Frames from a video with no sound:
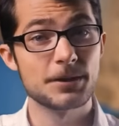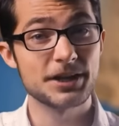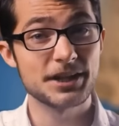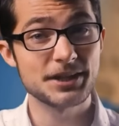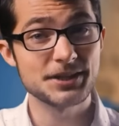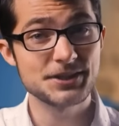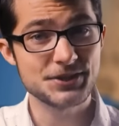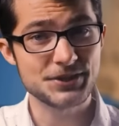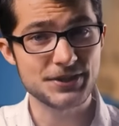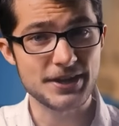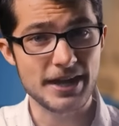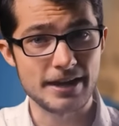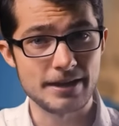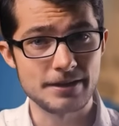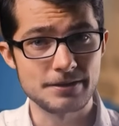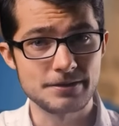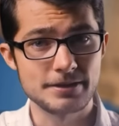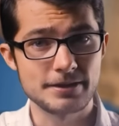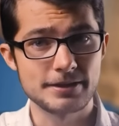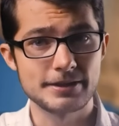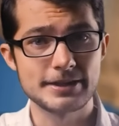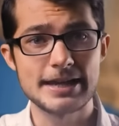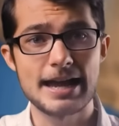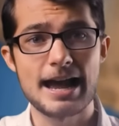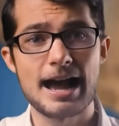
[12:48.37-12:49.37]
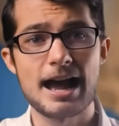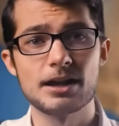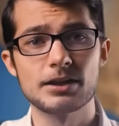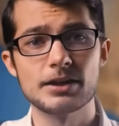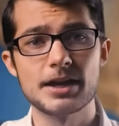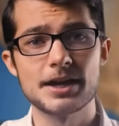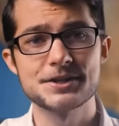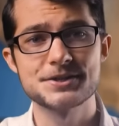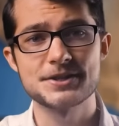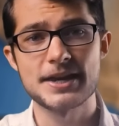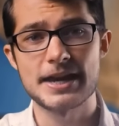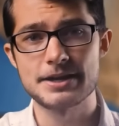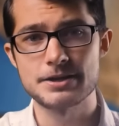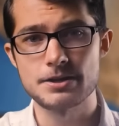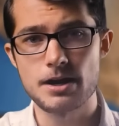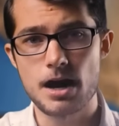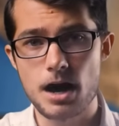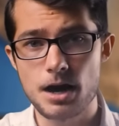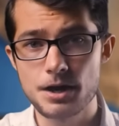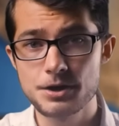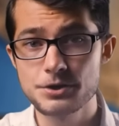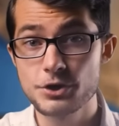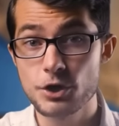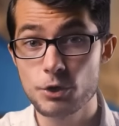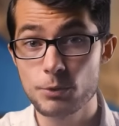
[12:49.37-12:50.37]
But instead, the Allies had
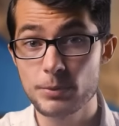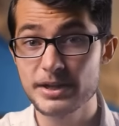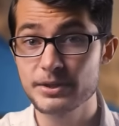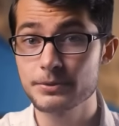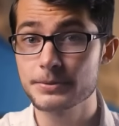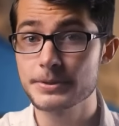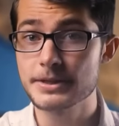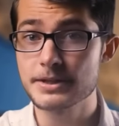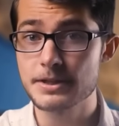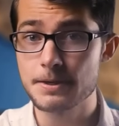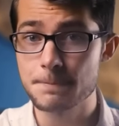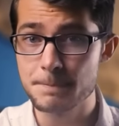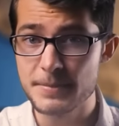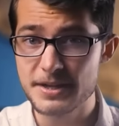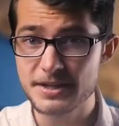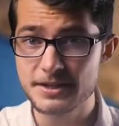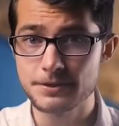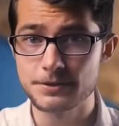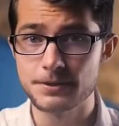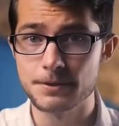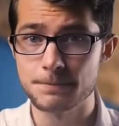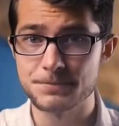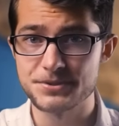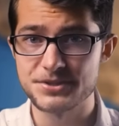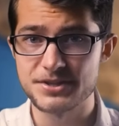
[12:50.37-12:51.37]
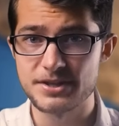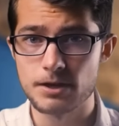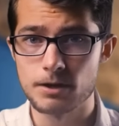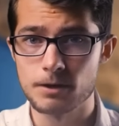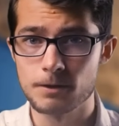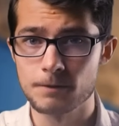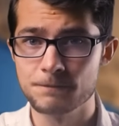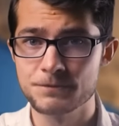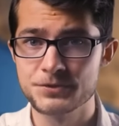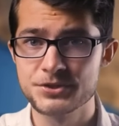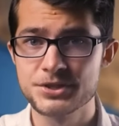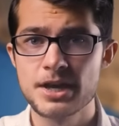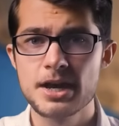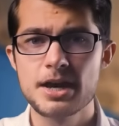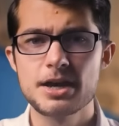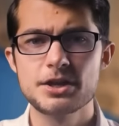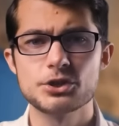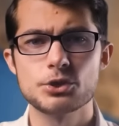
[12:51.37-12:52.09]
unknowingly committed themselves